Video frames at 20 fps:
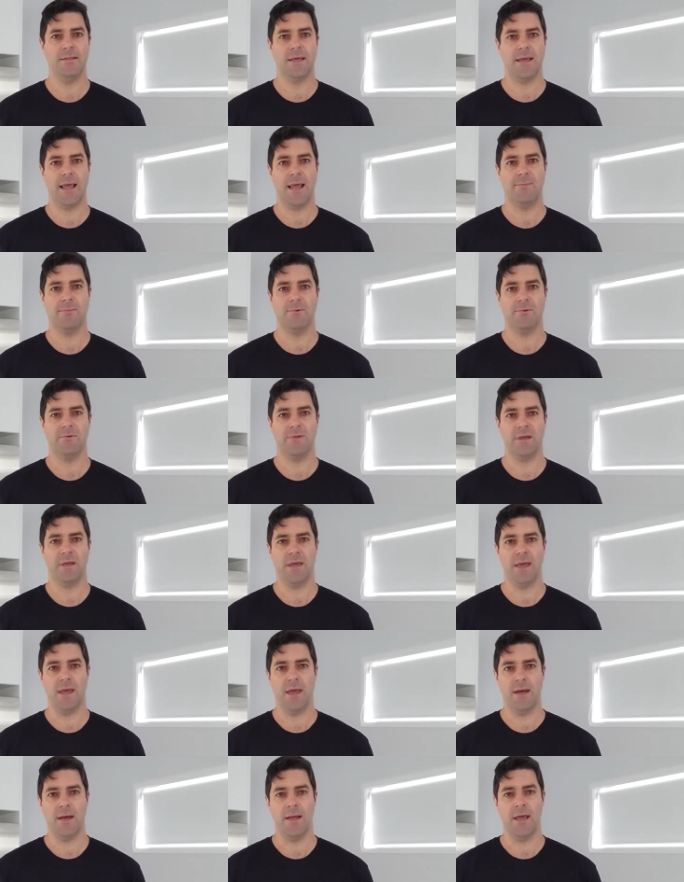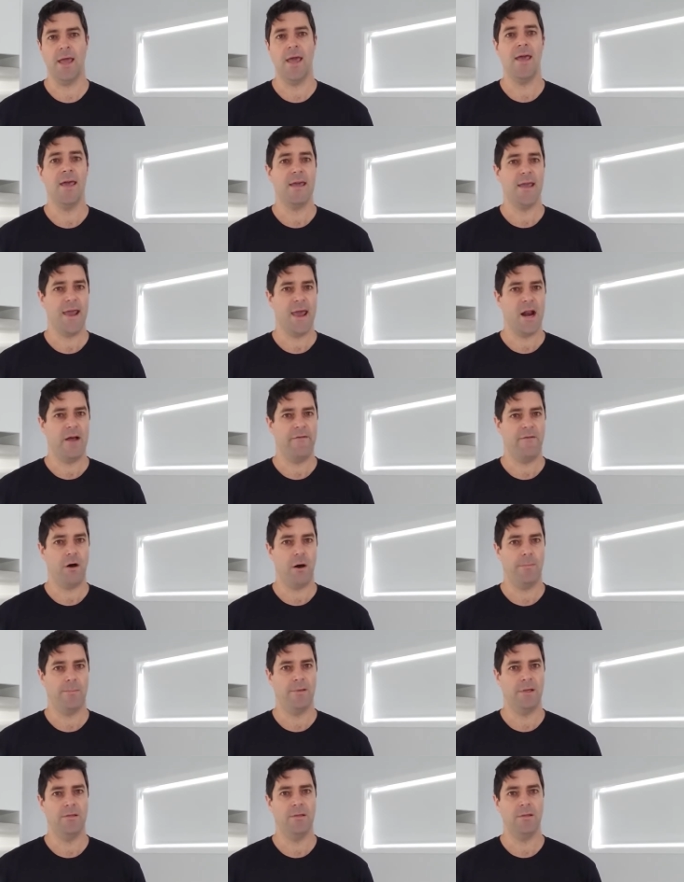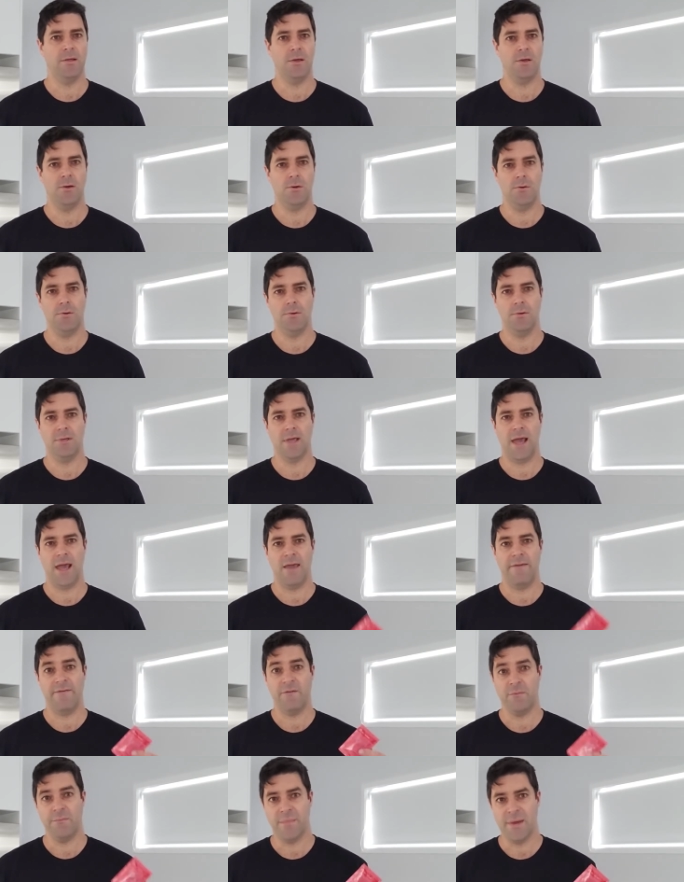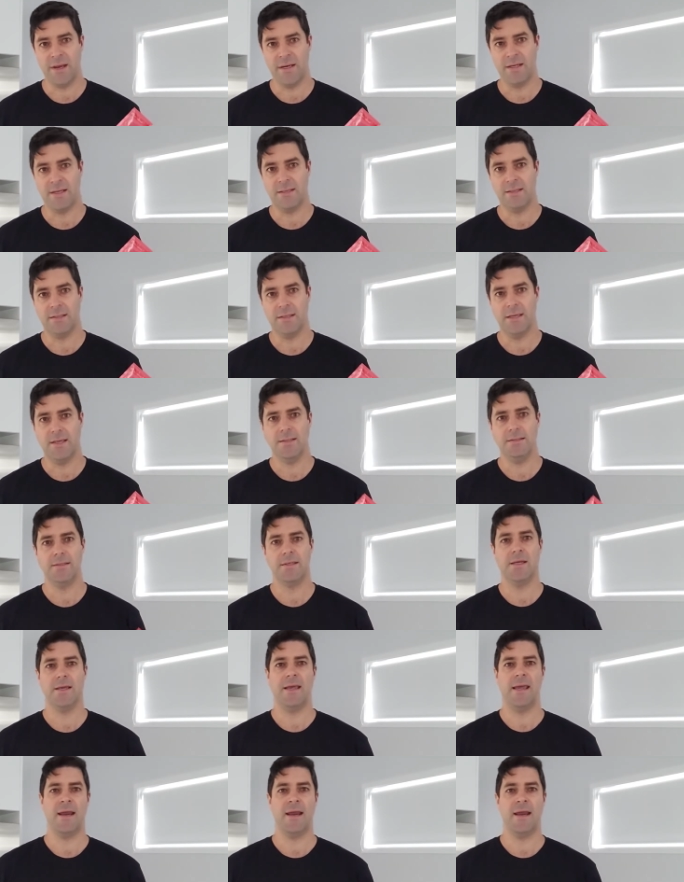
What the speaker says: that comes with the kit, and I've opted to use a fermentation yeast,